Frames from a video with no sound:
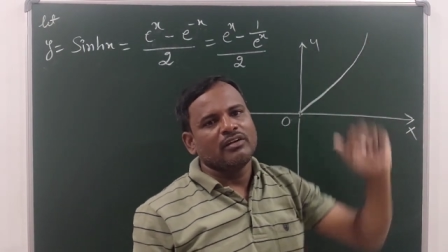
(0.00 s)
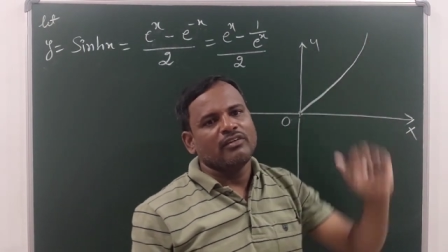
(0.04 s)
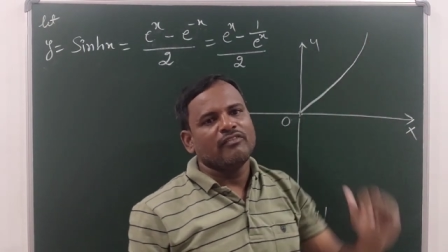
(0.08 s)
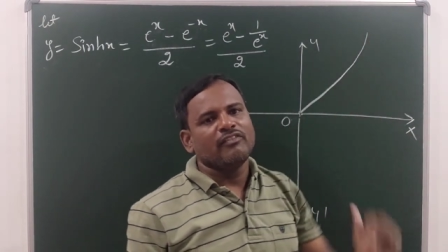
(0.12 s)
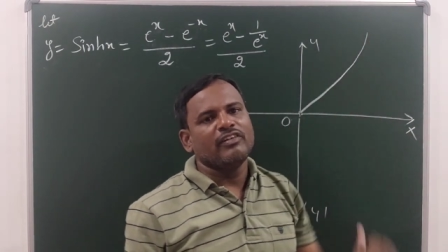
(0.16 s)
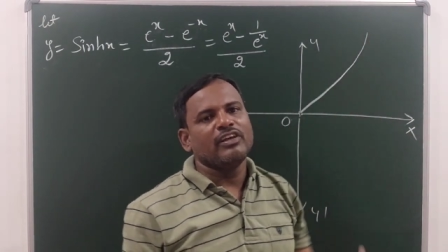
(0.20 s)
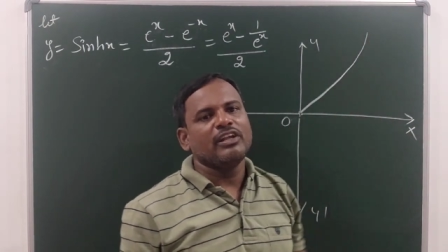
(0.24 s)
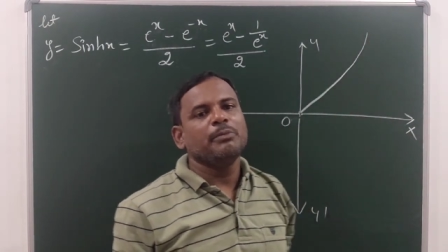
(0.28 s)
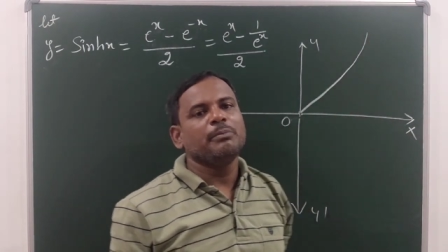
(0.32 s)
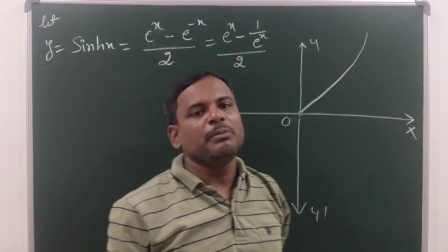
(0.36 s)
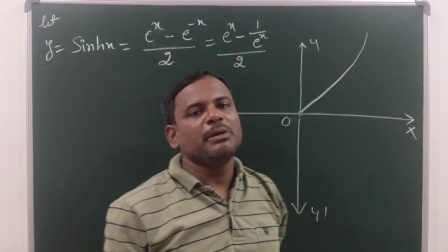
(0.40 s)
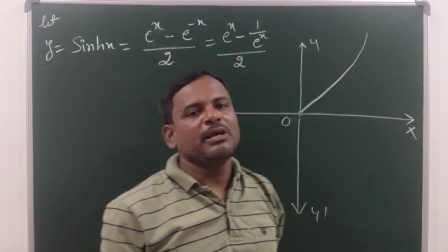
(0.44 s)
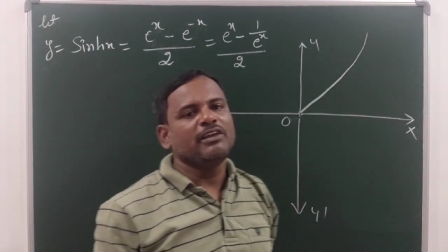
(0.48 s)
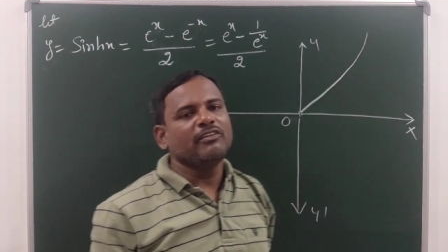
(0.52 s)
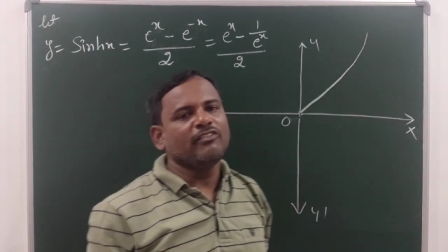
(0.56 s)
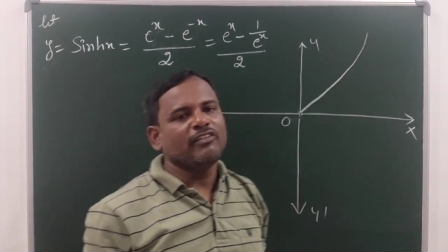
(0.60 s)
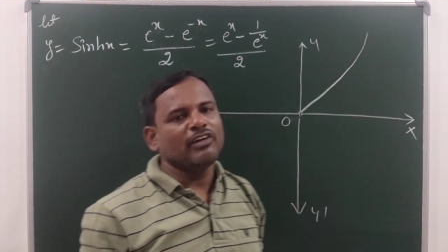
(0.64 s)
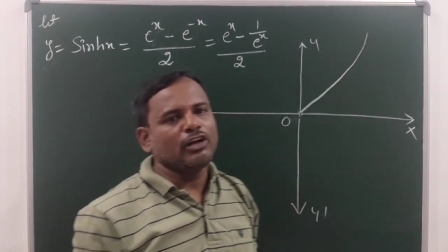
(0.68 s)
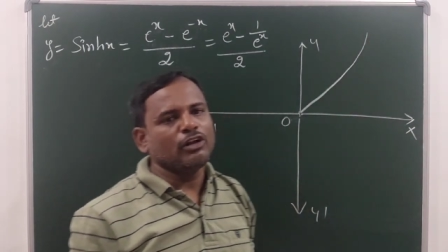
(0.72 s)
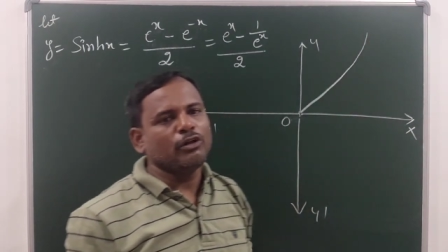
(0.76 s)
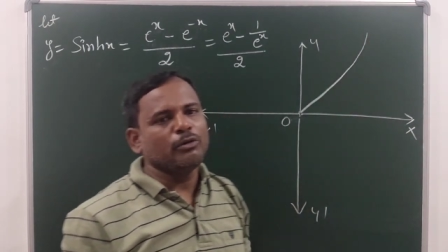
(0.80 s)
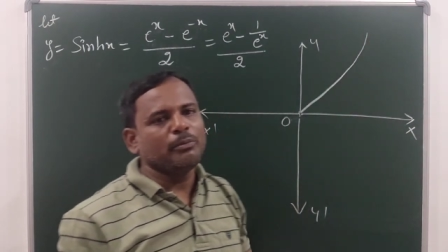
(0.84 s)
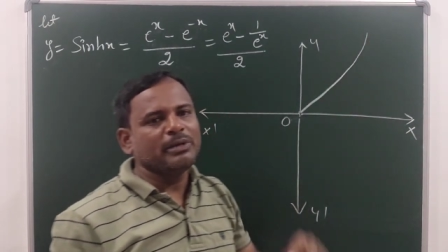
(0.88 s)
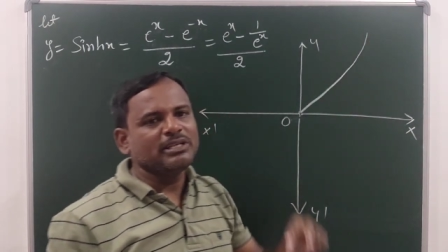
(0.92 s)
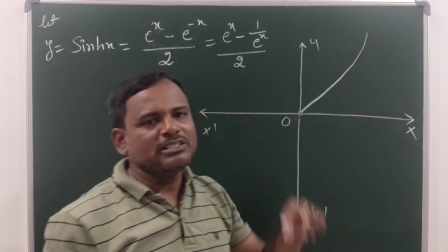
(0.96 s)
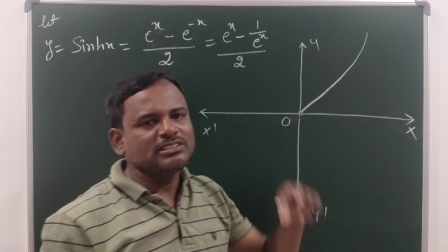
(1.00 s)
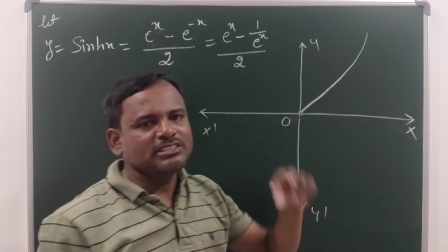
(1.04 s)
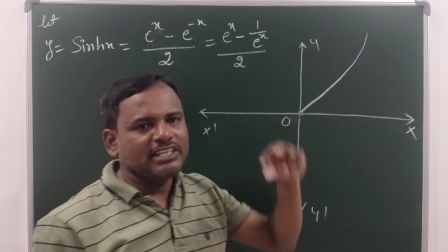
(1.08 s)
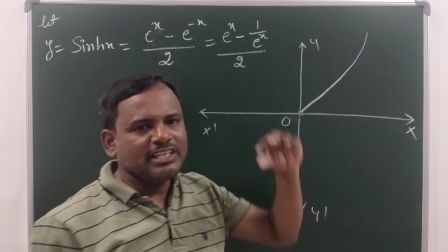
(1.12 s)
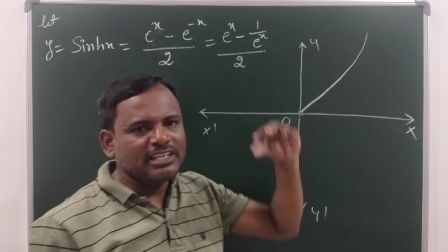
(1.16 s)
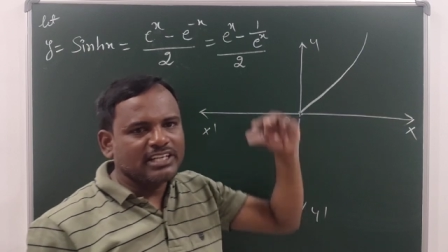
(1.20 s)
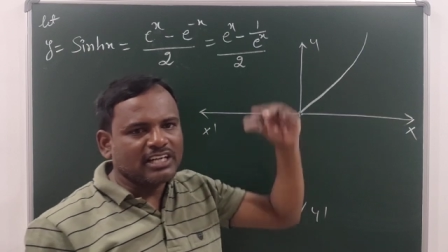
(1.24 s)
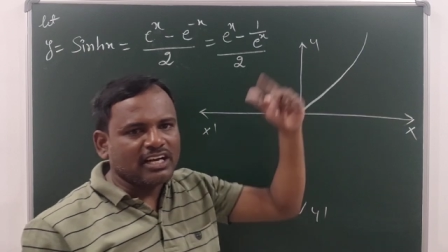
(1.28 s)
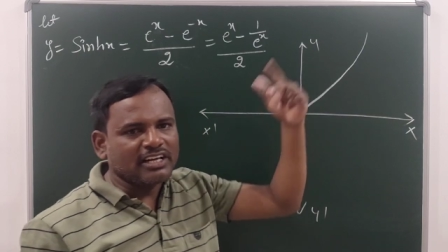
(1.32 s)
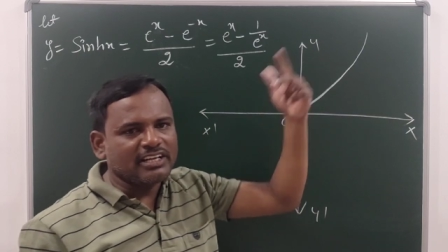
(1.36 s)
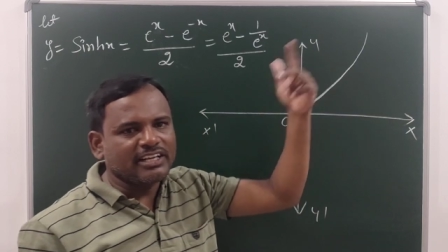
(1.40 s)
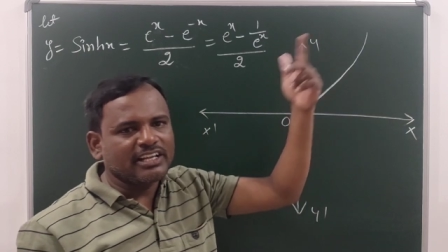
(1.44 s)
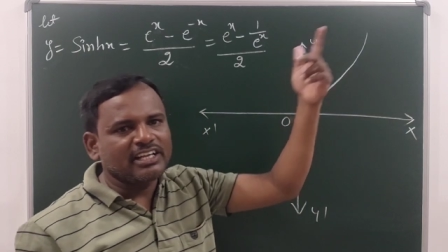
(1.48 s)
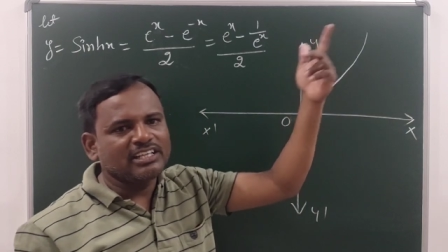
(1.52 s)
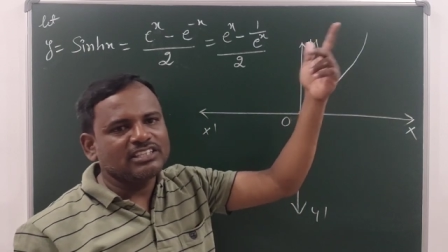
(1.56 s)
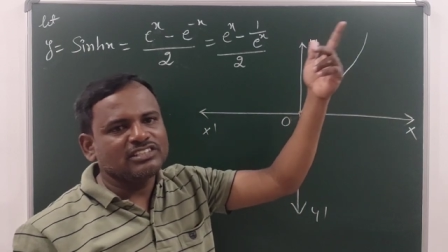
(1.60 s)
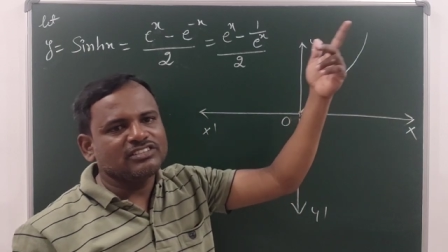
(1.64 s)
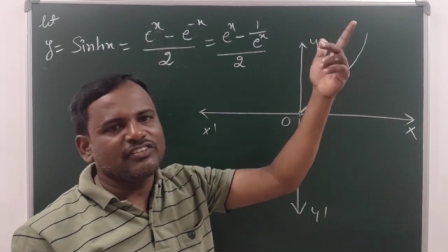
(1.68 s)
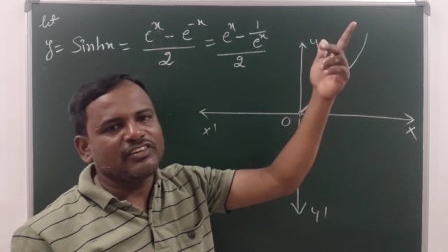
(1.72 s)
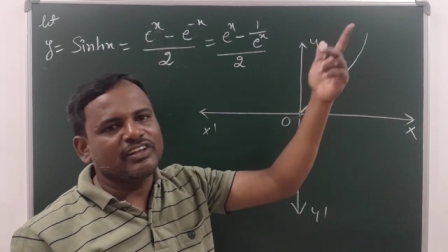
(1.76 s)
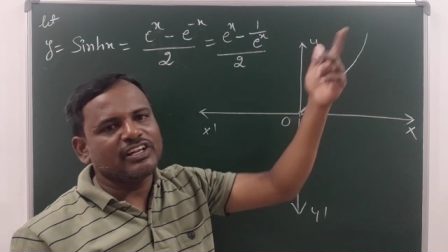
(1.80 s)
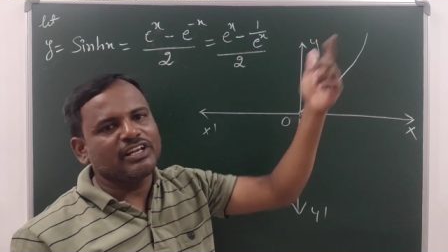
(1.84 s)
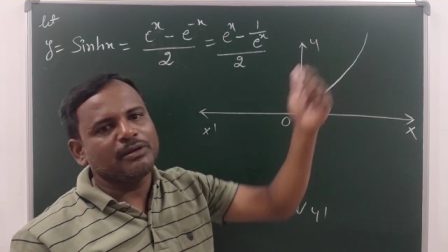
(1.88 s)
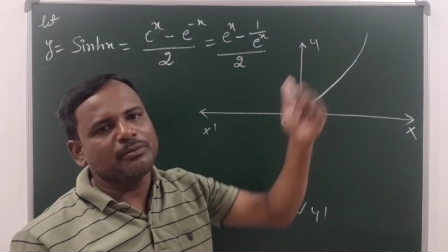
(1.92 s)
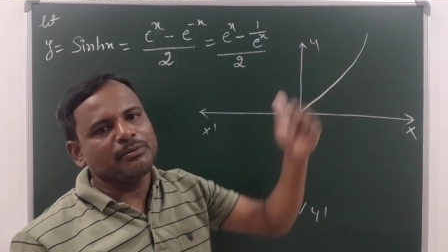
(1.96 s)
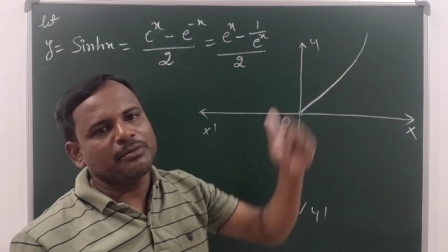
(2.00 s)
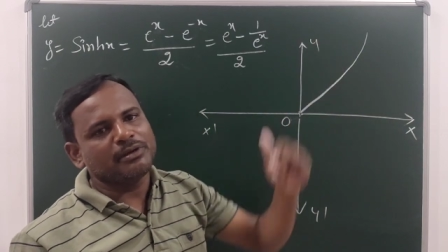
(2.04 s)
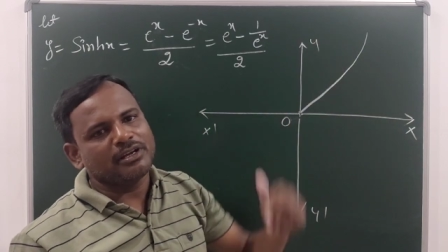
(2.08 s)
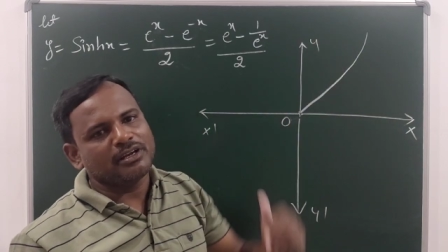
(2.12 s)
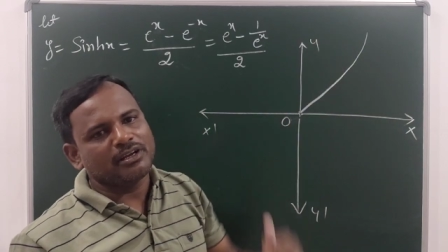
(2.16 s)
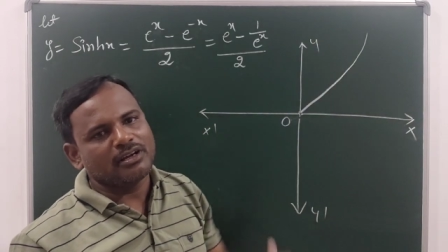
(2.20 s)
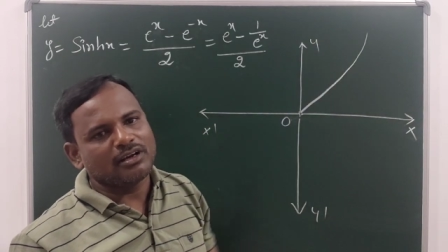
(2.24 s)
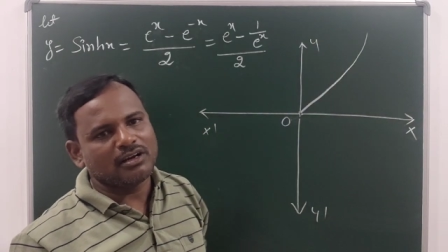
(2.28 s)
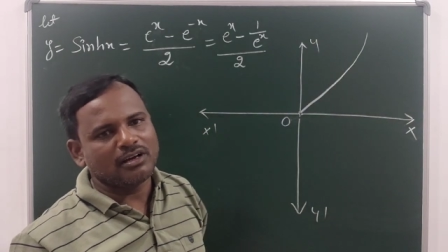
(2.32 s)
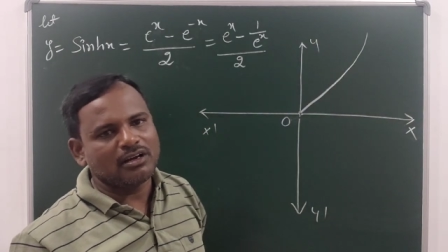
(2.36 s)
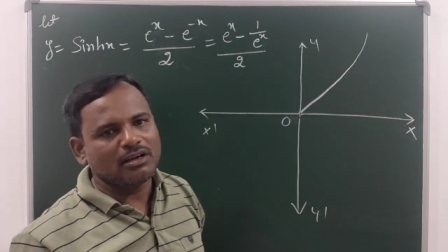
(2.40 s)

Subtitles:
very big value, means it attains very